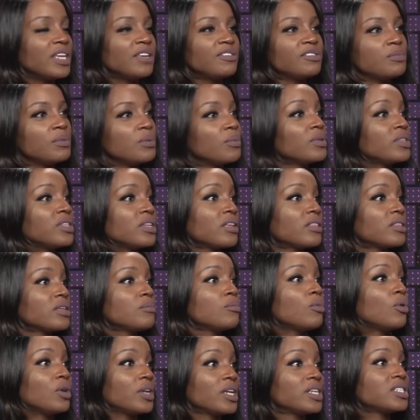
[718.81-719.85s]
leaves me with
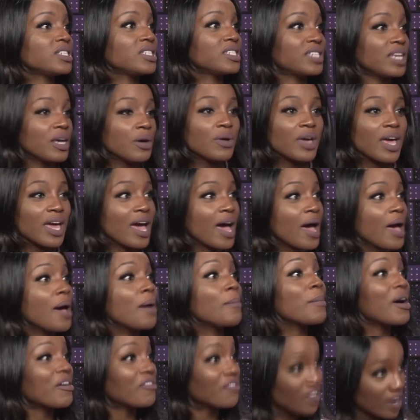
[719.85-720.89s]
nothing more than to say, okay, I
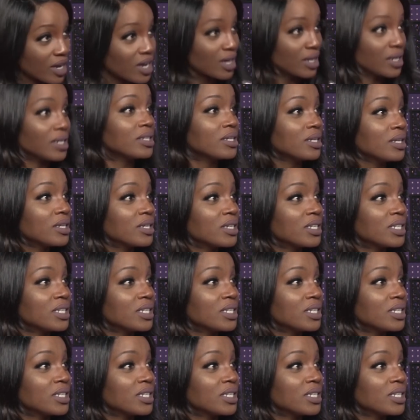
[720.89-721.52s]
am African,